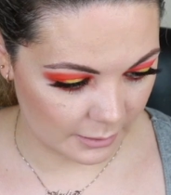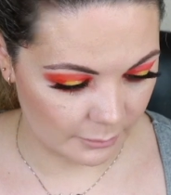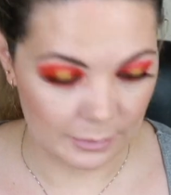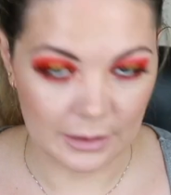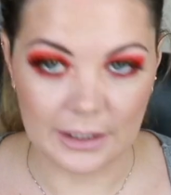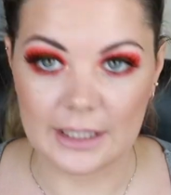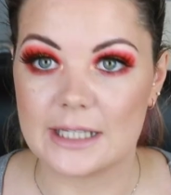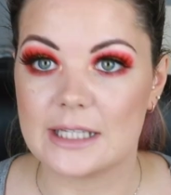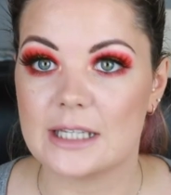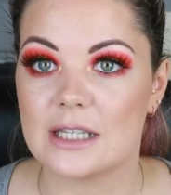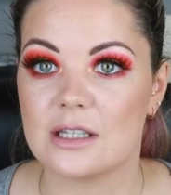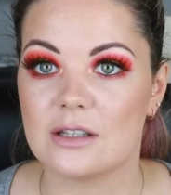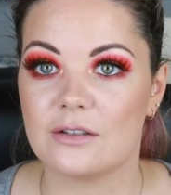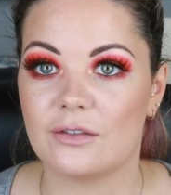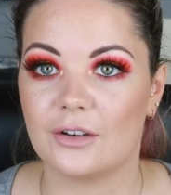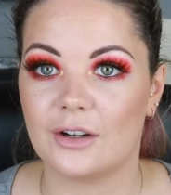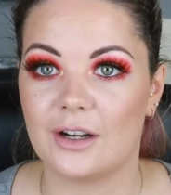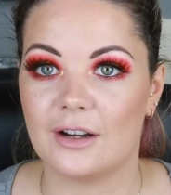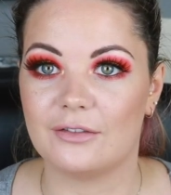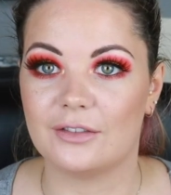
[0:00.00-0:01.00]
places
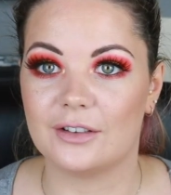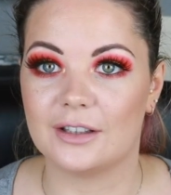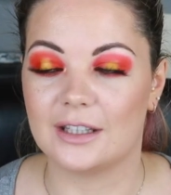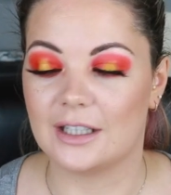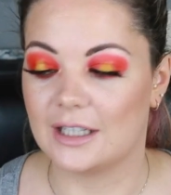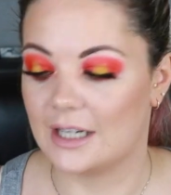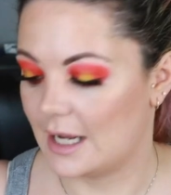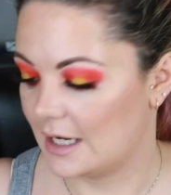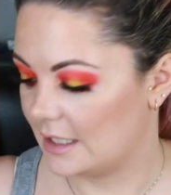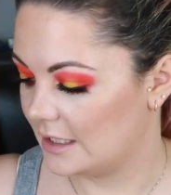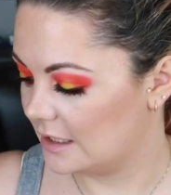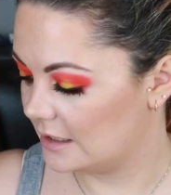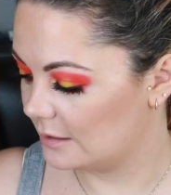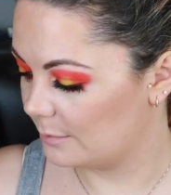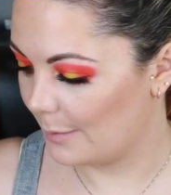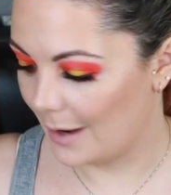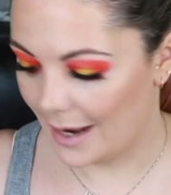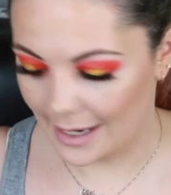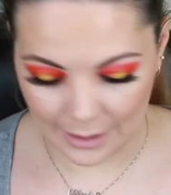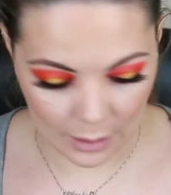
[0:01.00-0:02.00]
for everything. I need
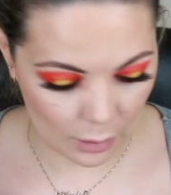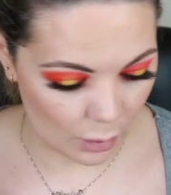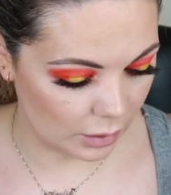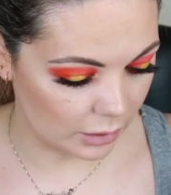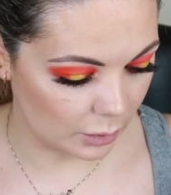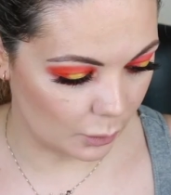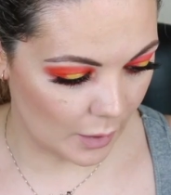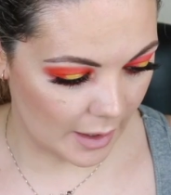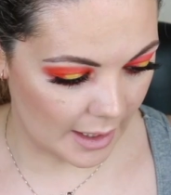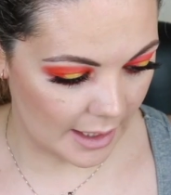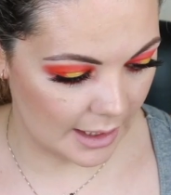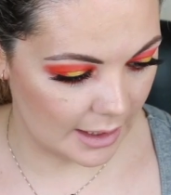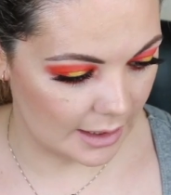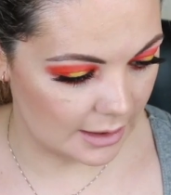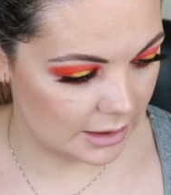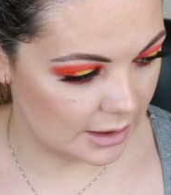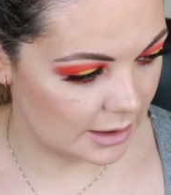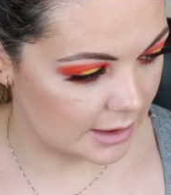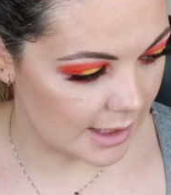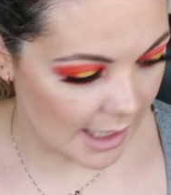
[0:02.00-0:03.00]
to pack it all away
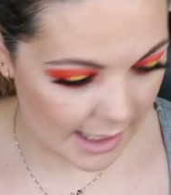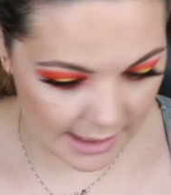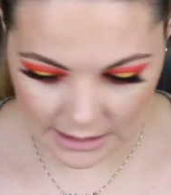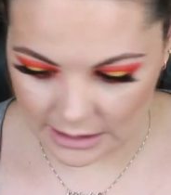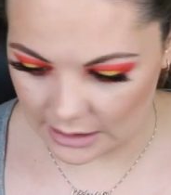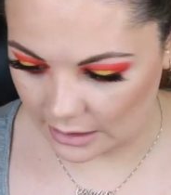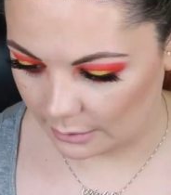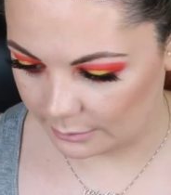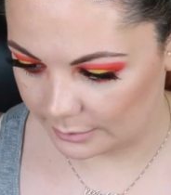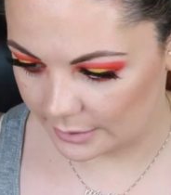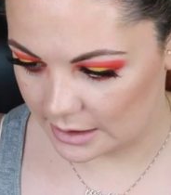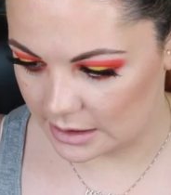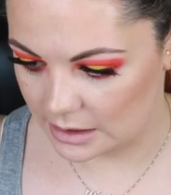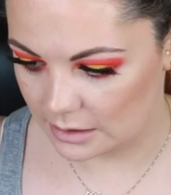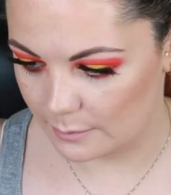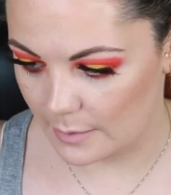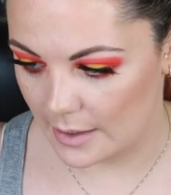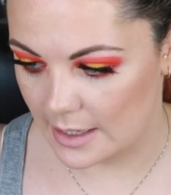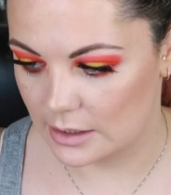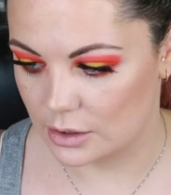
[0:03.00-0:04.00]
to tidy up this
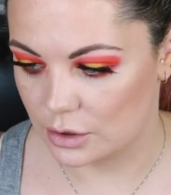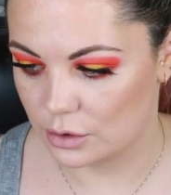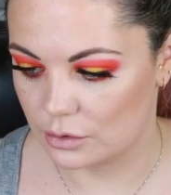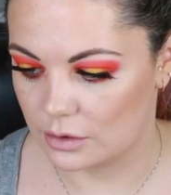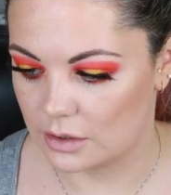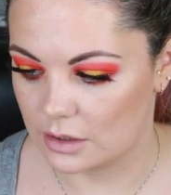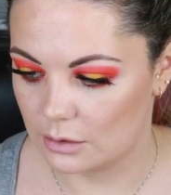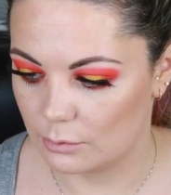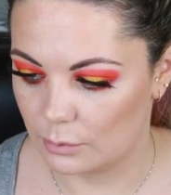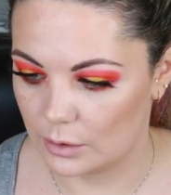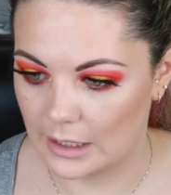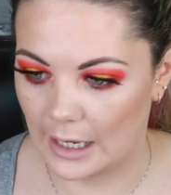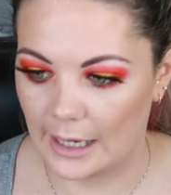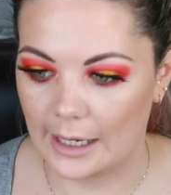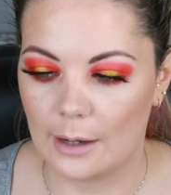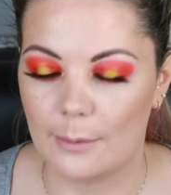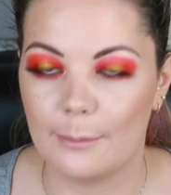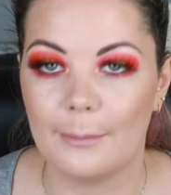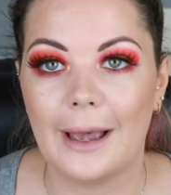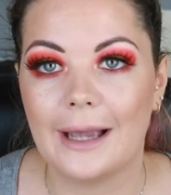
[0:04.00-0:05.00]
space so that when I
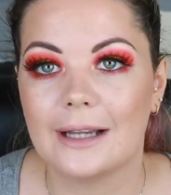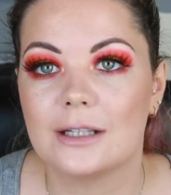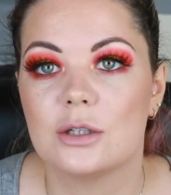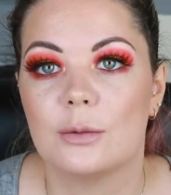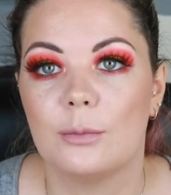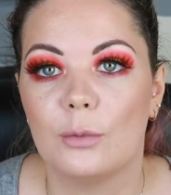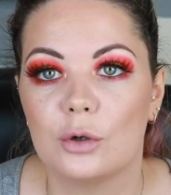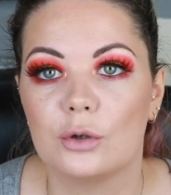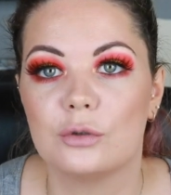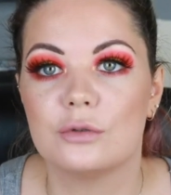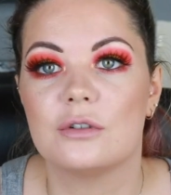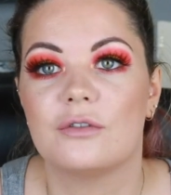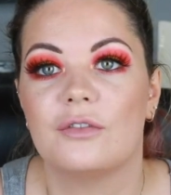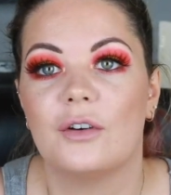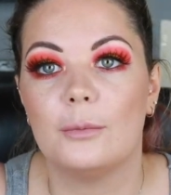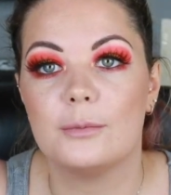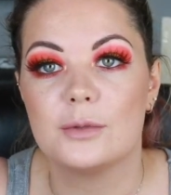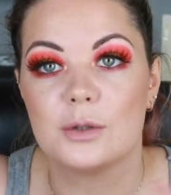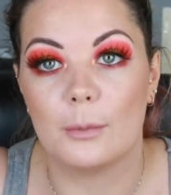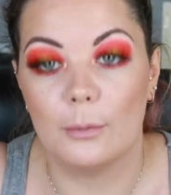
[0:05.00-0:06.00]
come back tomorrow to
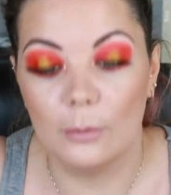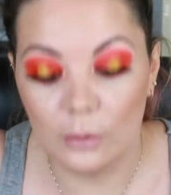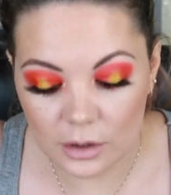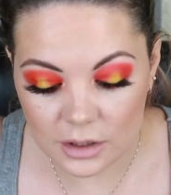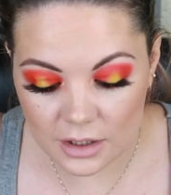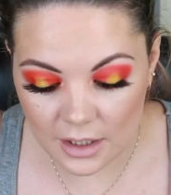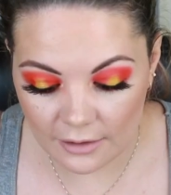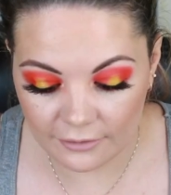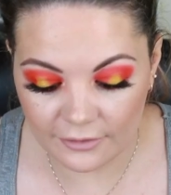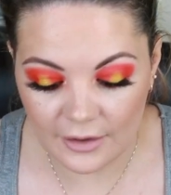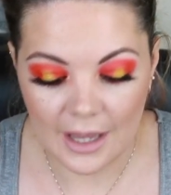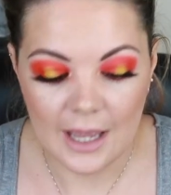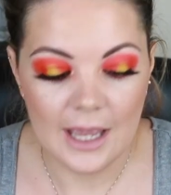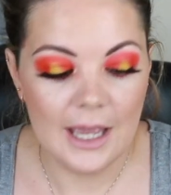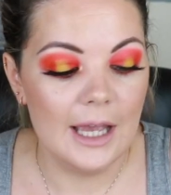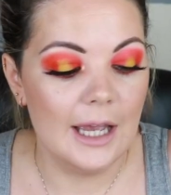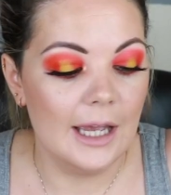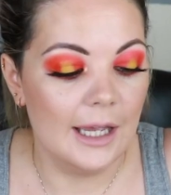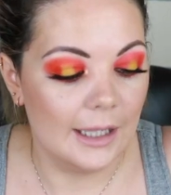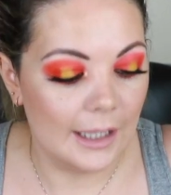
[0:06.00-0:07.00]
film some more stuff,
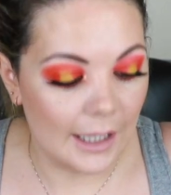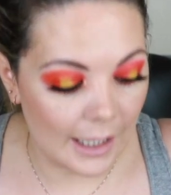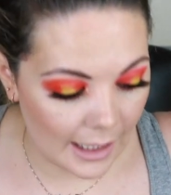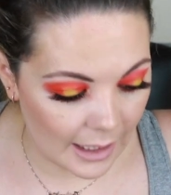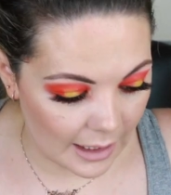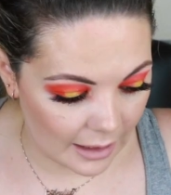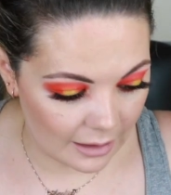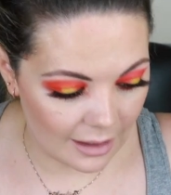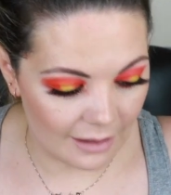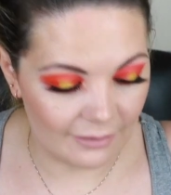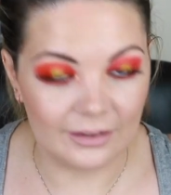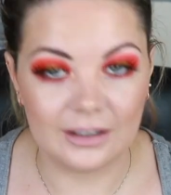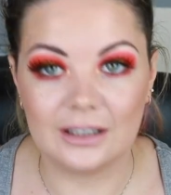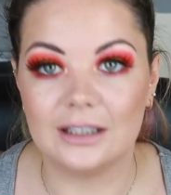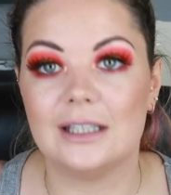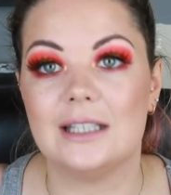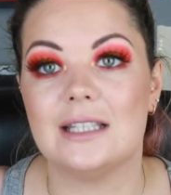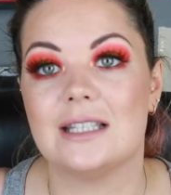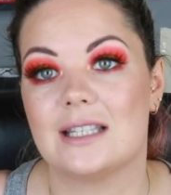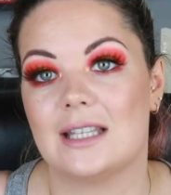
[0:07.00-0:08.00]
I'll have a
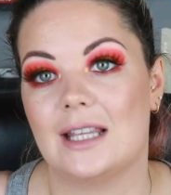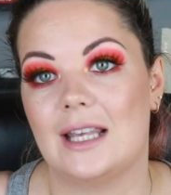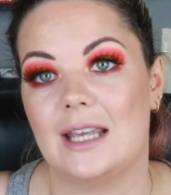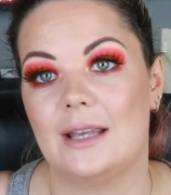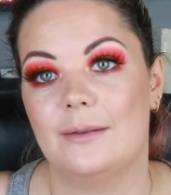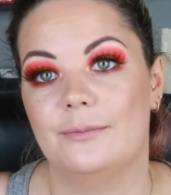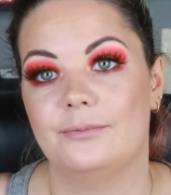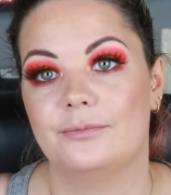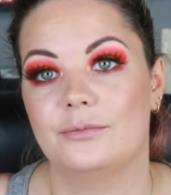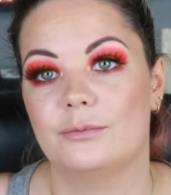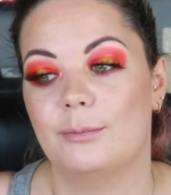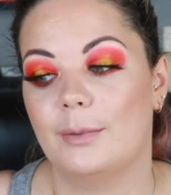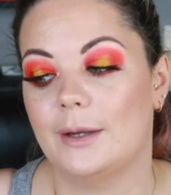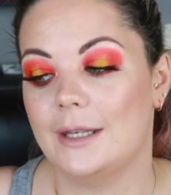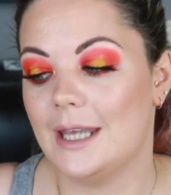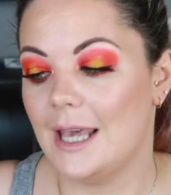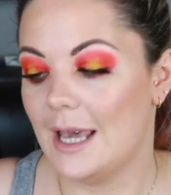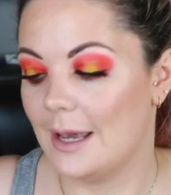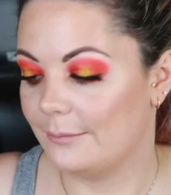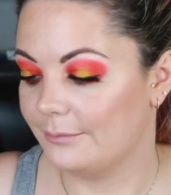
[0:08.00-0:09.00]
clean slate.
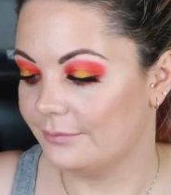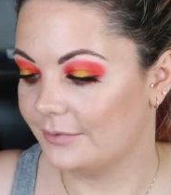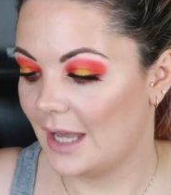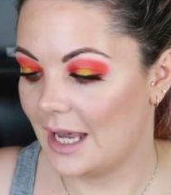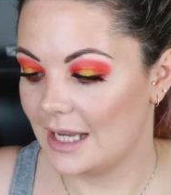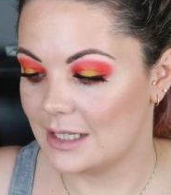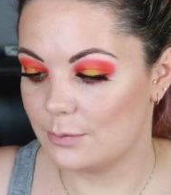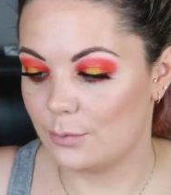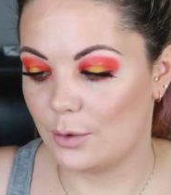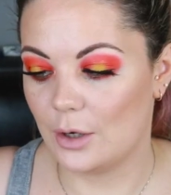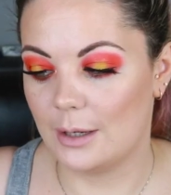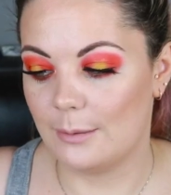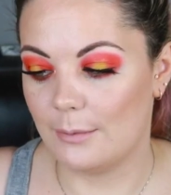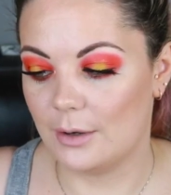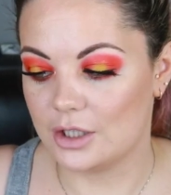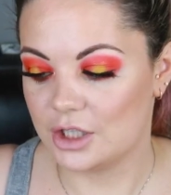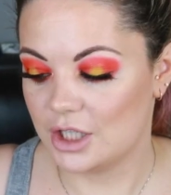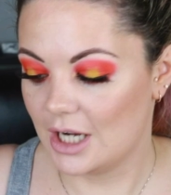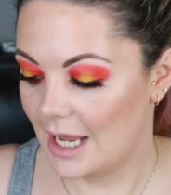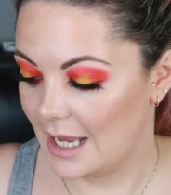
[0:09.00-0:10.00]
But yeah, that is pretty
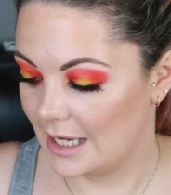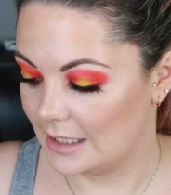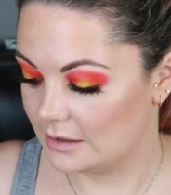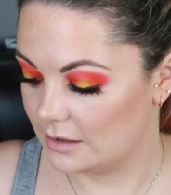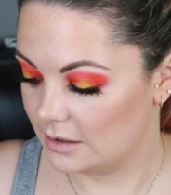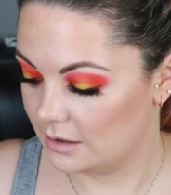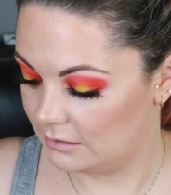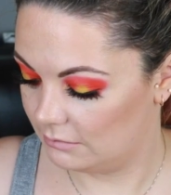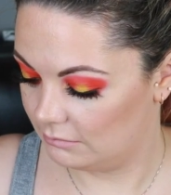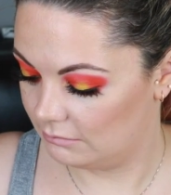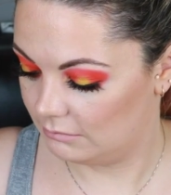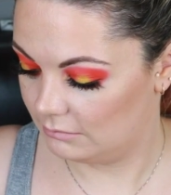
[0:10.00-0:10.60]
much it.